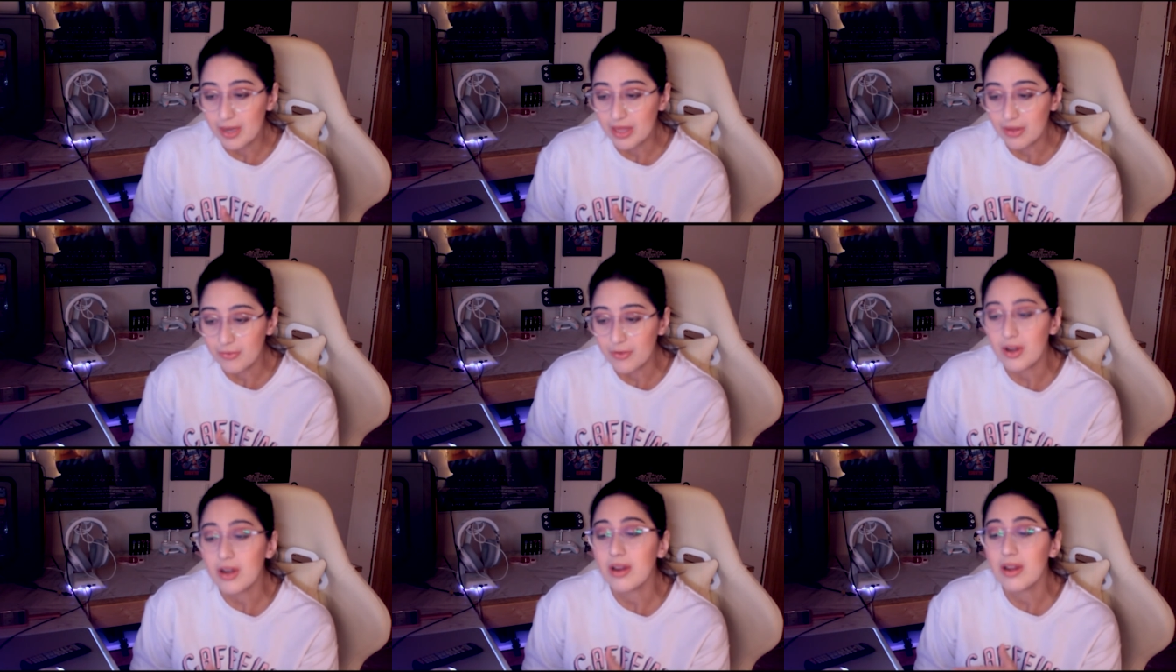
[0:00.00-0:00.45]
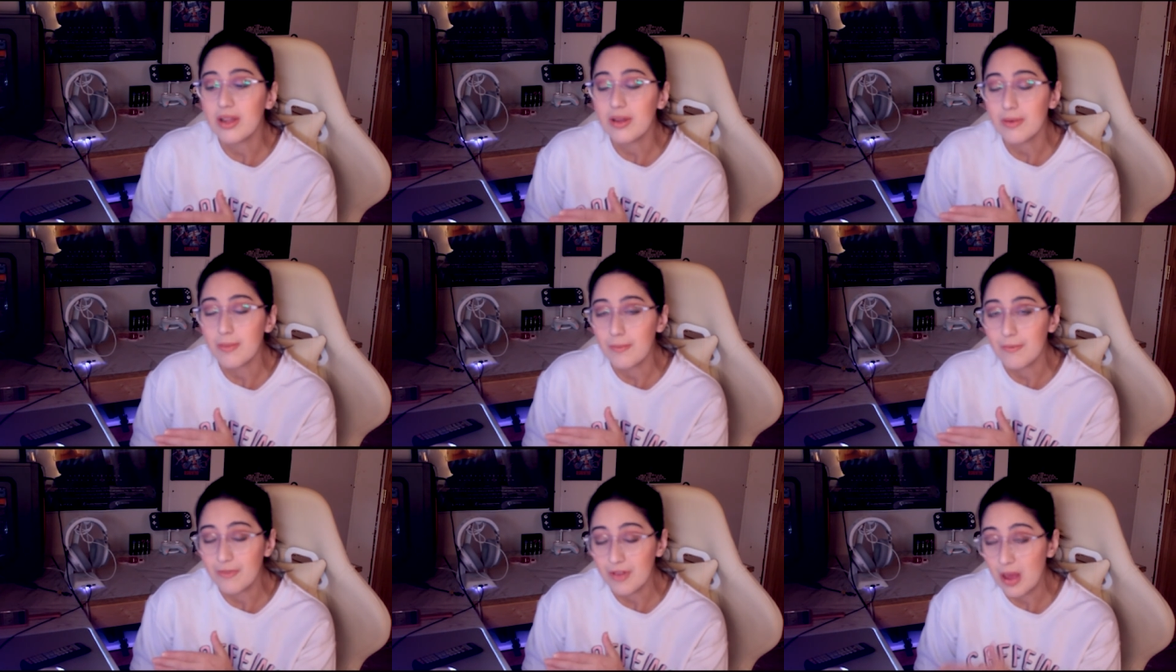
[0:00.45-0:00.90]
by the
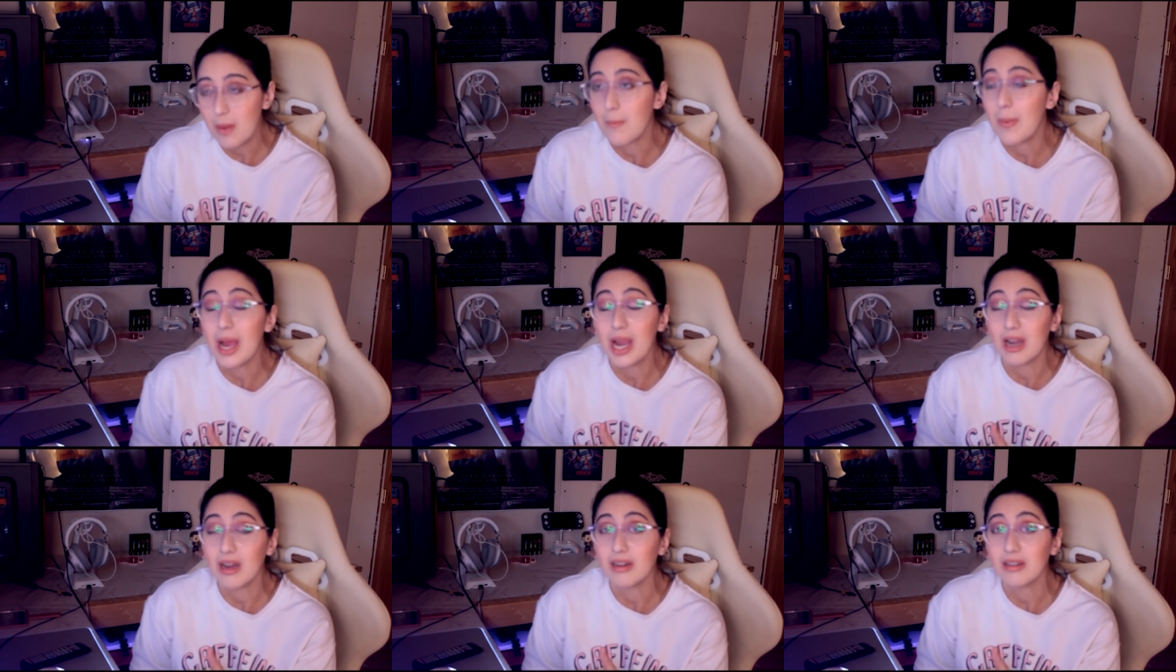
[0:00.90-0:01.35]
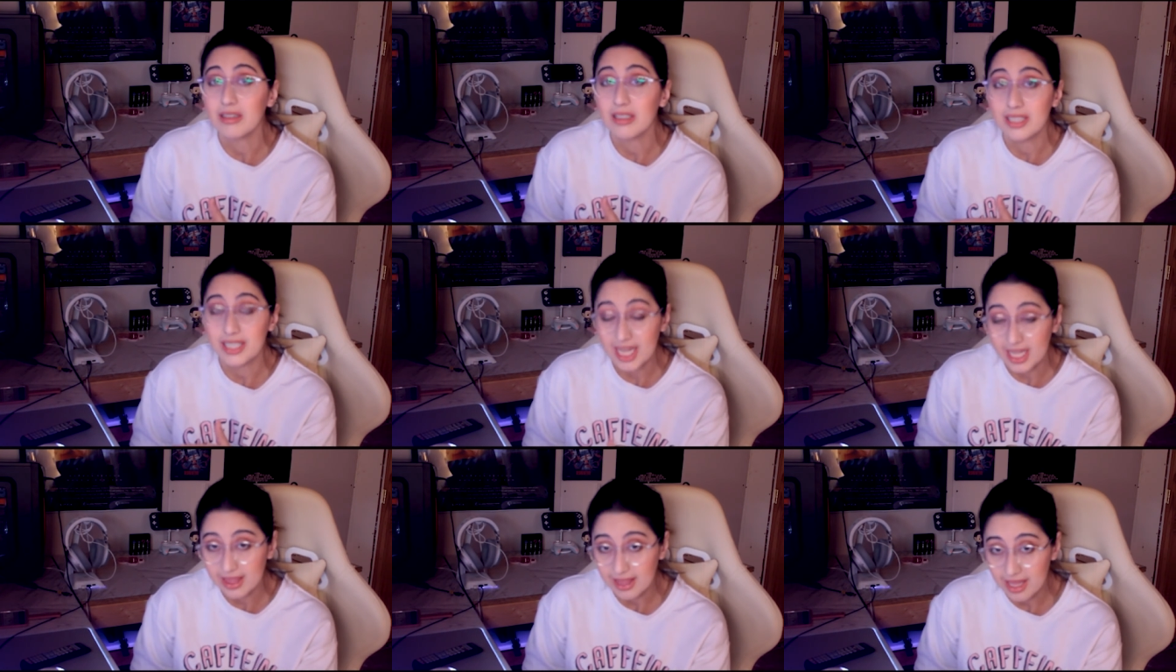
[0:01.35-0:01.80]
very vampire,
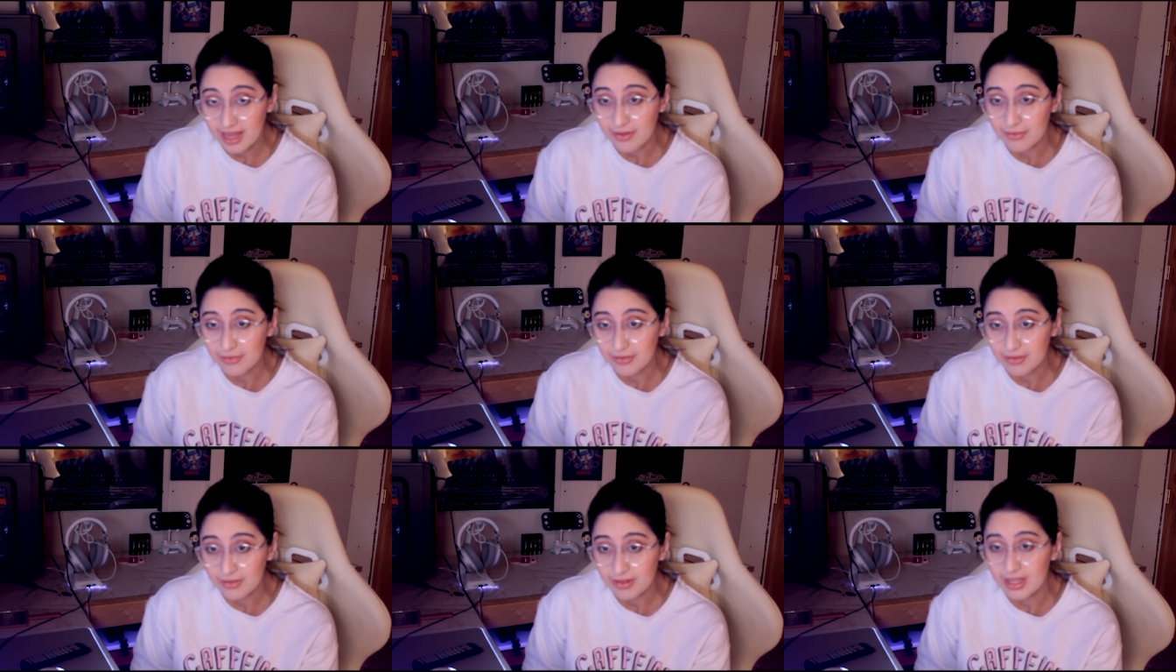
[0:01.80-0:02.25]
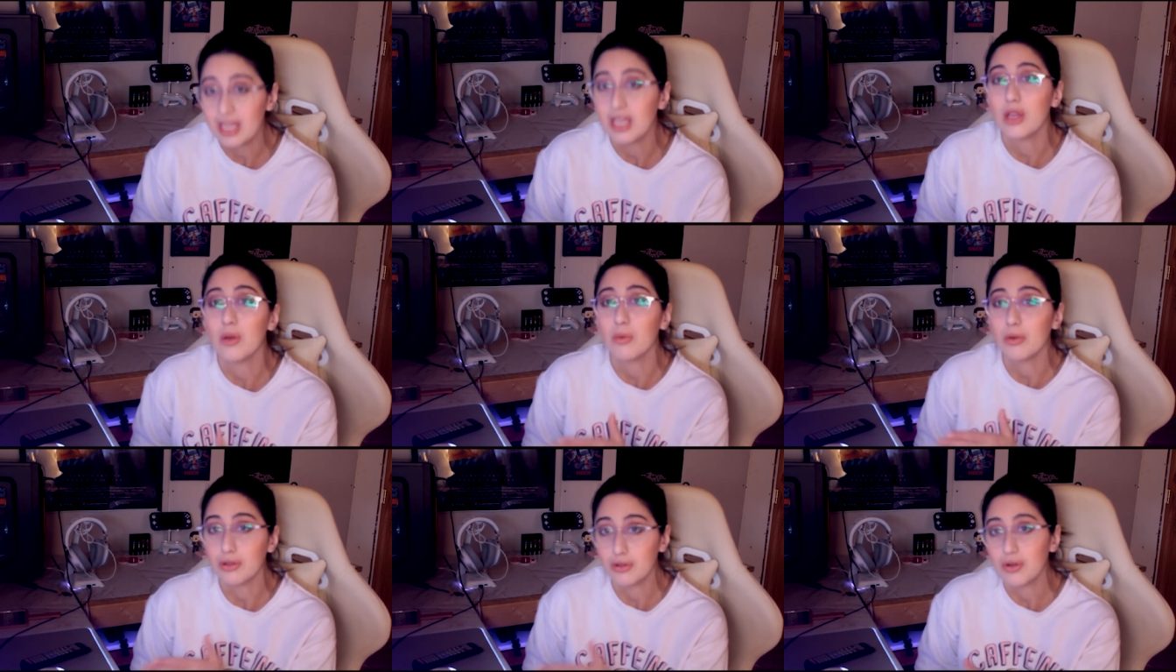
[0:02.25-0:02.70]
Detlaf, that
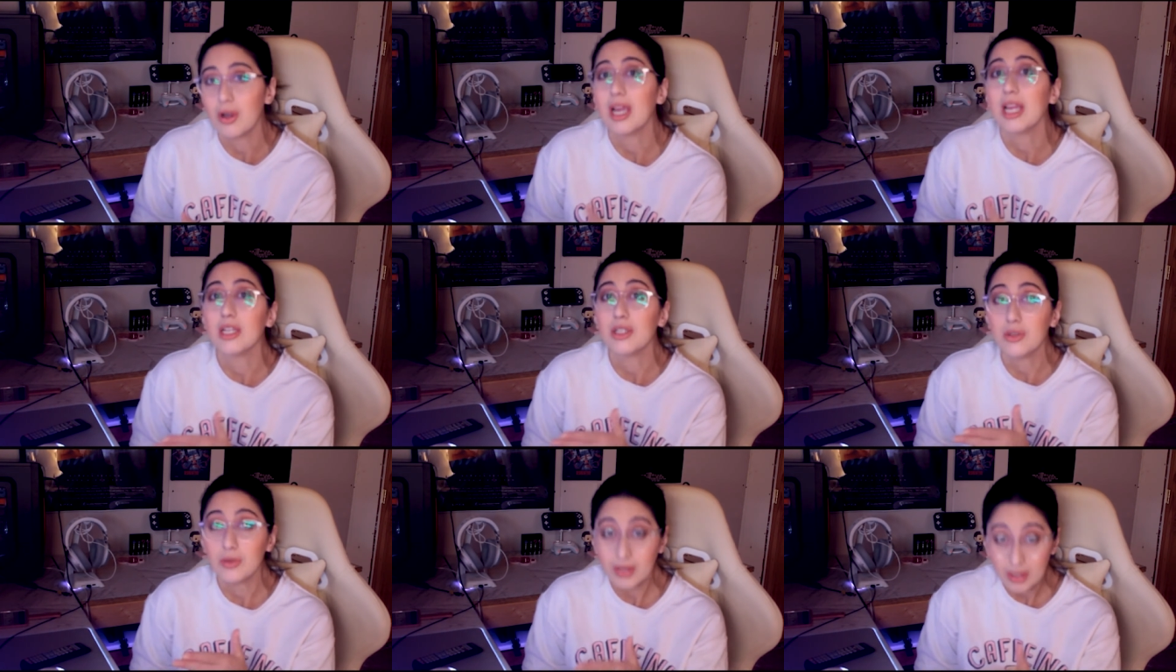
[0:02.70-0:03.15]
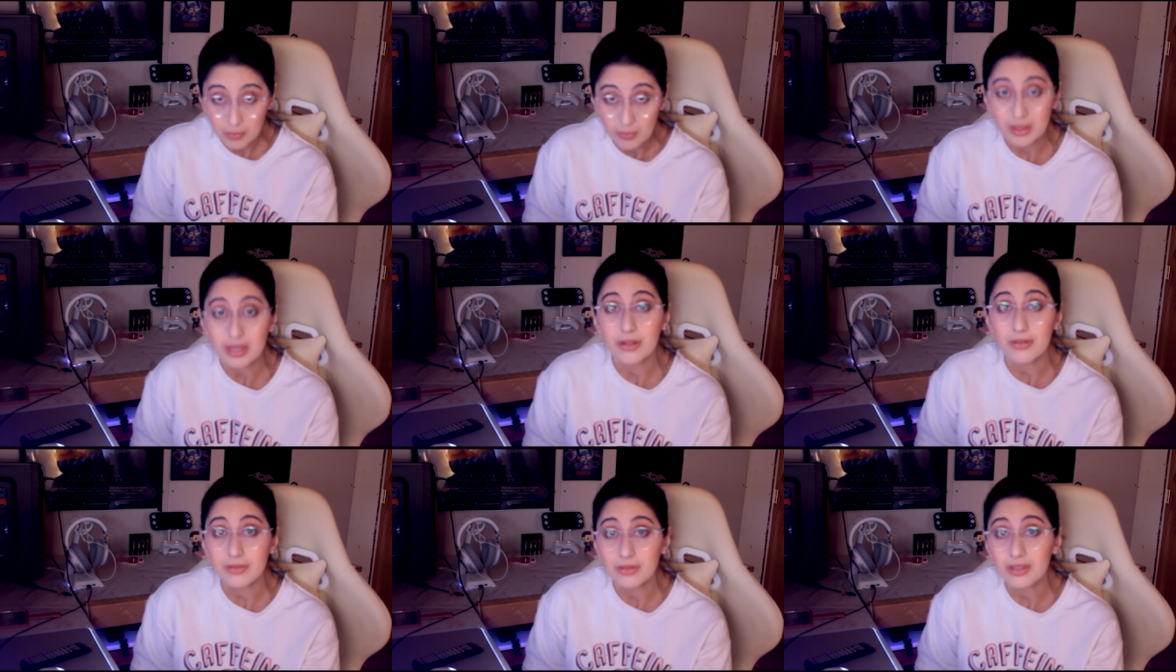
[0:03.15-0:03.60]
you were trying to get
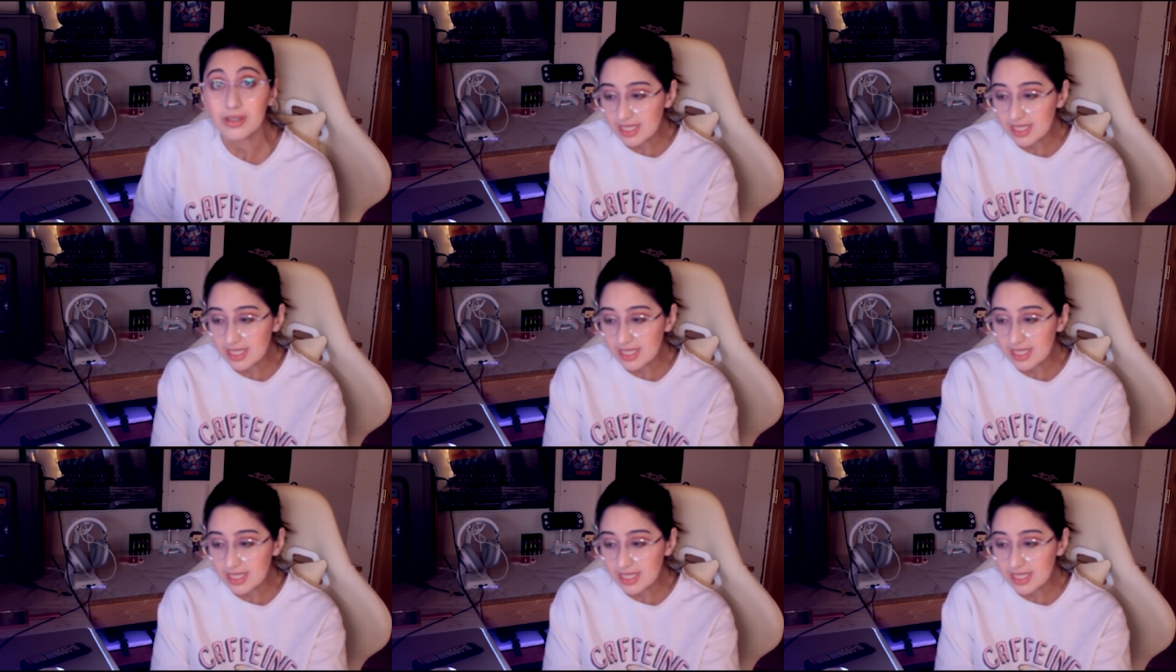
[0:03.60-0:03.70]
rid of.